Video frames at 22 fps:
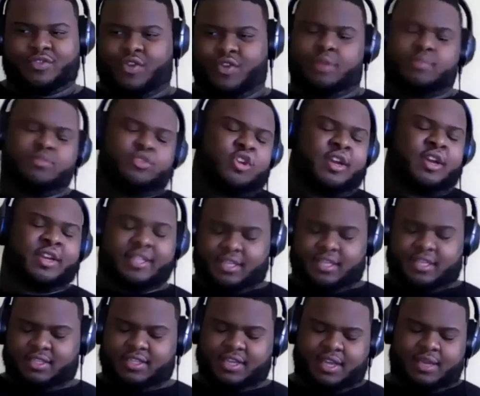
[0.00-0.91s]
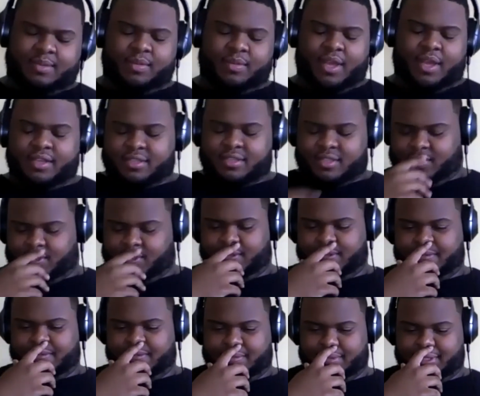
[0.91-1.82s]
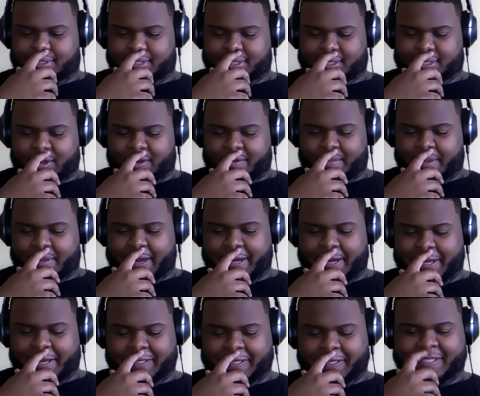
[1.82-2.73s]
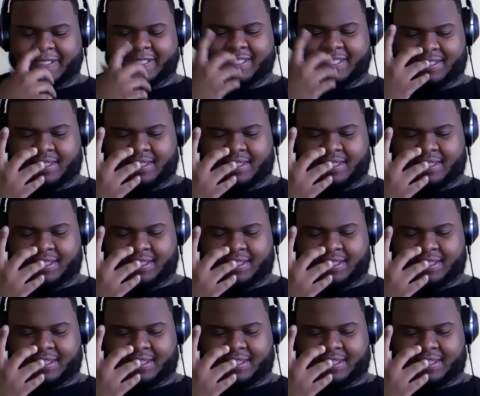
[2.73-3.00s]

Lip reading: I'm drunk at this time, guys. So just so everybody knows.